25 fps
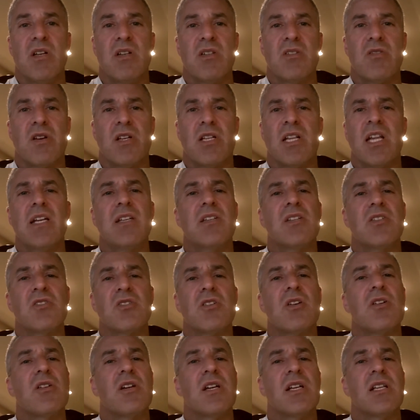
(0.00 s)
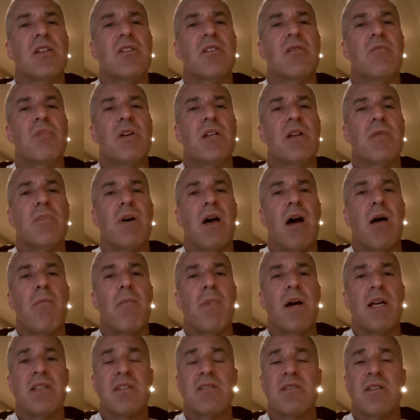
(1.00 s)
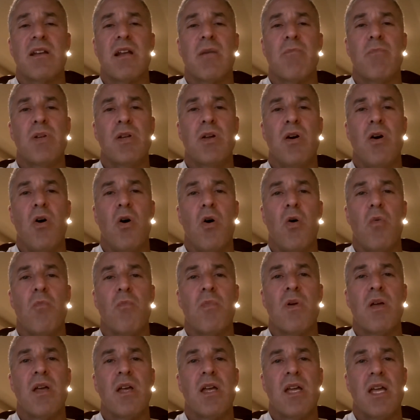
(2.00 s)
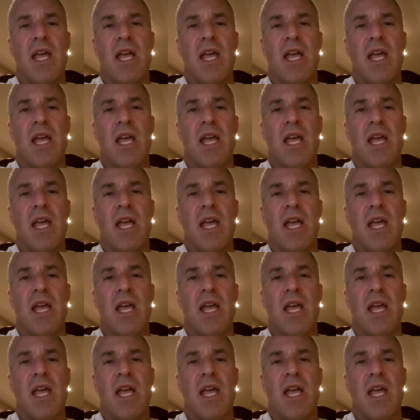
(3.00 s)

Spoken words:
So I'd like to show you a little bit about my setup at home